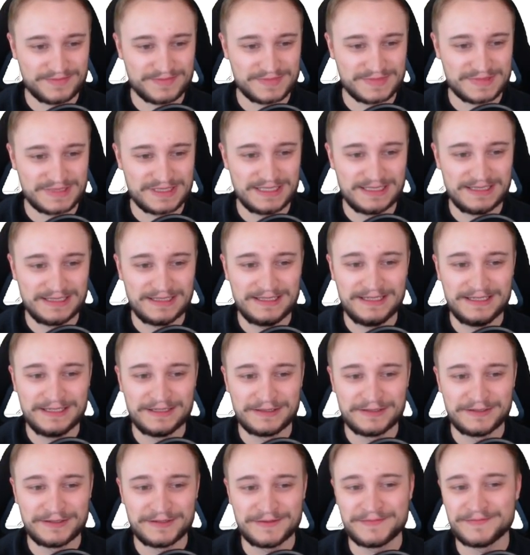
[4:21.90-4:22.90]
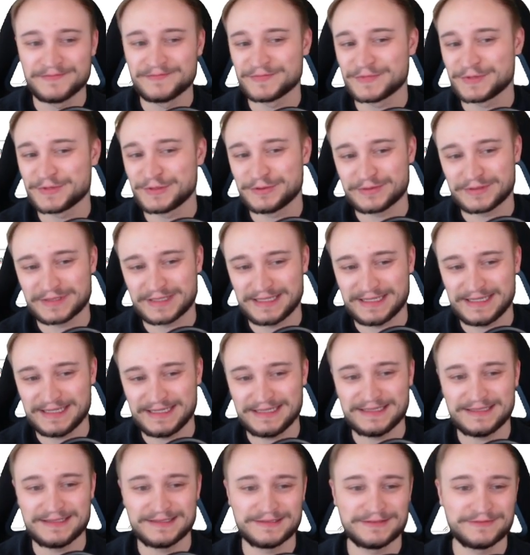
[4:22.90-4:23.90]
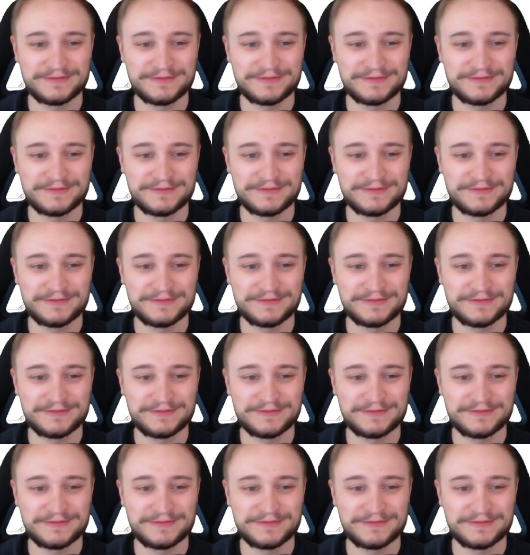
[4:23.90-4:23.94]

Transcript: Till here, okay.